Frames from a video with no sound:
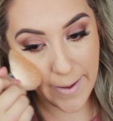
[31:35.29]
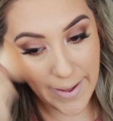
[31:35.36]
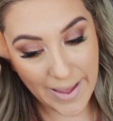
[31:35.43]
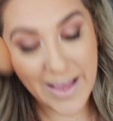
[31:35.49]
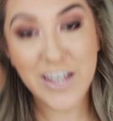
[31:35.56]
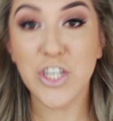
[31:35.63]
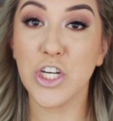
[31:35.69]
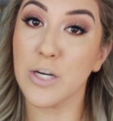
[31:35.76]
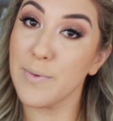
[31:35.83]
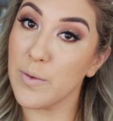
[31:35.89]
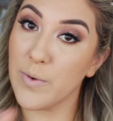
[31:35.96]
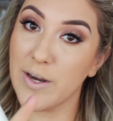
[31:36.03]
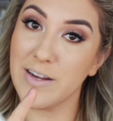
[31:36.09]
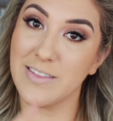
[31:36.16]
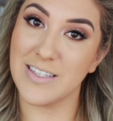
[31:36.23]
gonna be
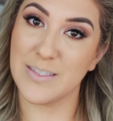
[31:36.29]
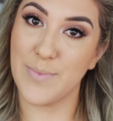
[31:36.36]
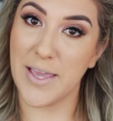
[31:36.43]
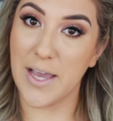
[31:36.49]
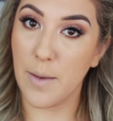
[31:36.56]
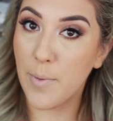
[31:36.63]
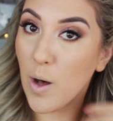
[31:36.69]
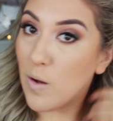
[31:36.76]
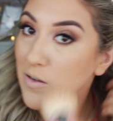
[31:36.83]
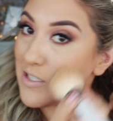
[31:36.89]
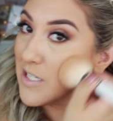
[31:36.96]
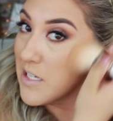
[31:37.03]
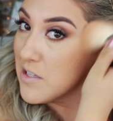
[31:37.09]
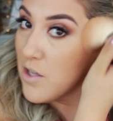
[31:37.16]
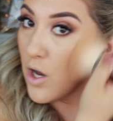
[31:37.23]
wearing this makeup all
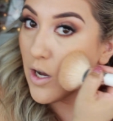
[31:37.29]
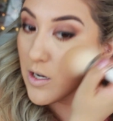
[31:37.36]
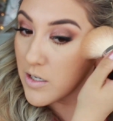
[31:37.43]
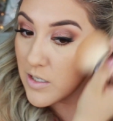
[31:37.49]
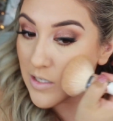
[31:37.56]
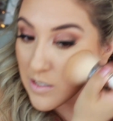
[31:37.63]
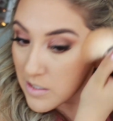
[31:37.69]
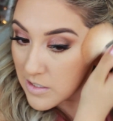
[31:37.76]
day long.